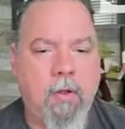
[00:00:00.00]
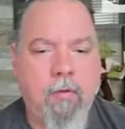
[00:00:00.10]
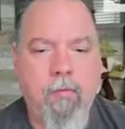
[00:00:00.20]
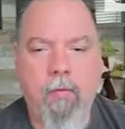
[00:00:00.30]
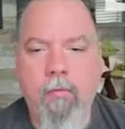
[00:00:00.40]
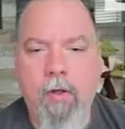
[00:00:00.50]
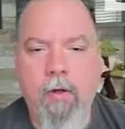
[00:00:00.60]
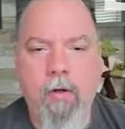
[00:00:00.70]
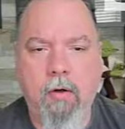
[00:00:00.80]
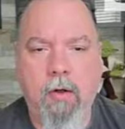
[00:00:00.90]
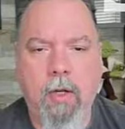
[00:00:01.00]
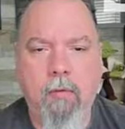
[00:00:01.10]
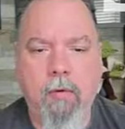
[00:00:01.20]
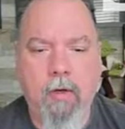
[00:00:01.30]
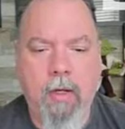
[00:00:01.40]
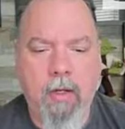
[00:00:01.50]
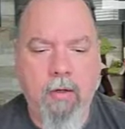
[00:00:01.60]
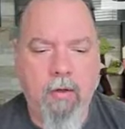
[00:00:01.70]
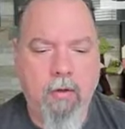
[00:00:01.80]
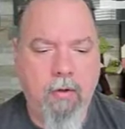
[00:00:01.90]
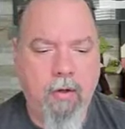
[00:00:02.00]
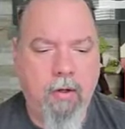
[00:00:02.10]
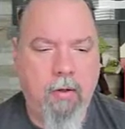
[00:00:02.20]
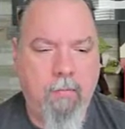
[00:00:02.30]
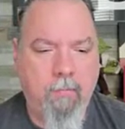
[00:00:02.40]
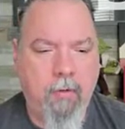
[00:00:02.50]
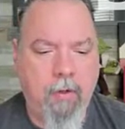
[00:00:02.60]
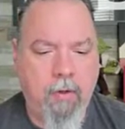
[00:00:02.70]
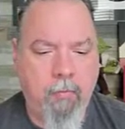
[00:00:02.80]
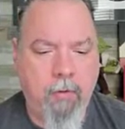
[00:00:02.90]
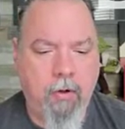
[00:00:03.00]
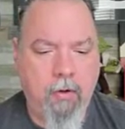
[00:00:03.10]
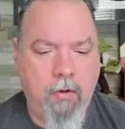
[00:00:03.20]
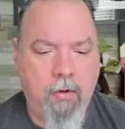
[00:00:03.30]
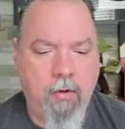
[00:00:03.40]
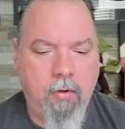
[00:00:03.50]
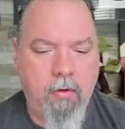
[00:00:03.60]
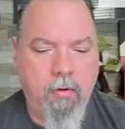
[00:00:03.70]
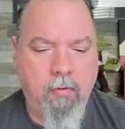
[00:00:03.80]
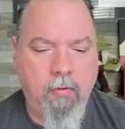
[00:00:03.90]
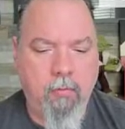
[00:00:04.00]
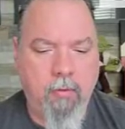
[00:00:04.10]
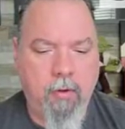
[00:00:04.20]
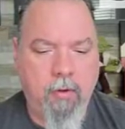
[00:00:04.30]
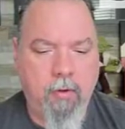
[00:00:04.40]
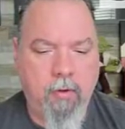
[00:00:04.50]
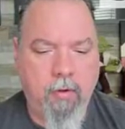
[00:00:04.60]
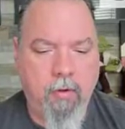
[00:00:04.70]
So over here, now we're going to add in another product. I'll do a duplicate.